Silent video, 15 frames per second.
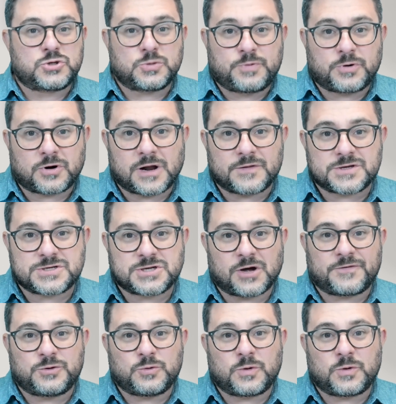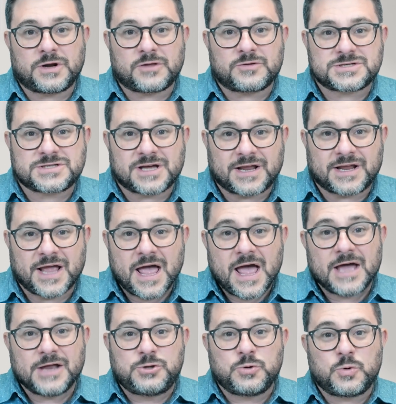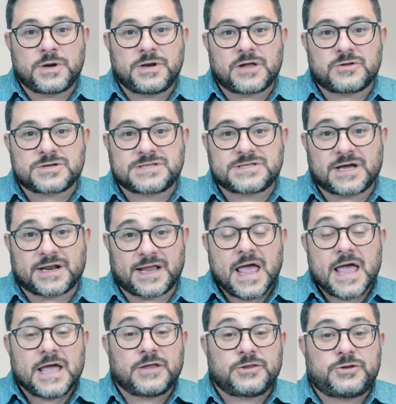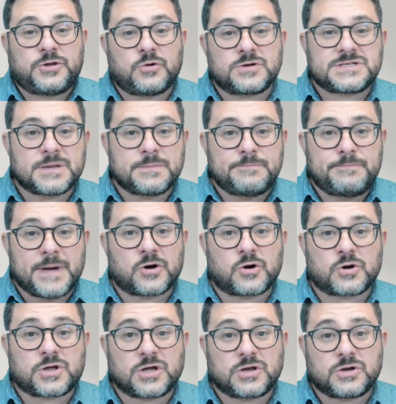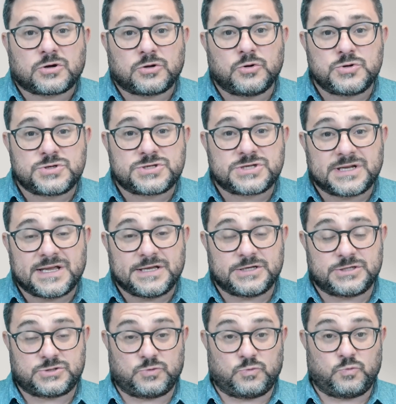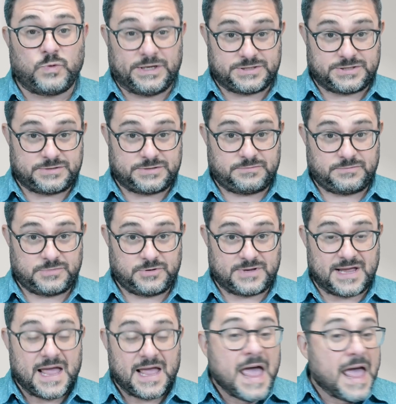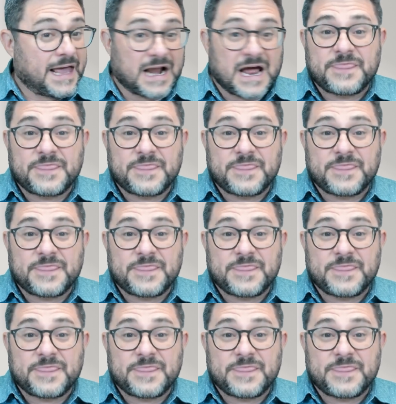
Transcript: Then you should put it on the shelf and do another study and do another study until some better conclusion is reached. Okay.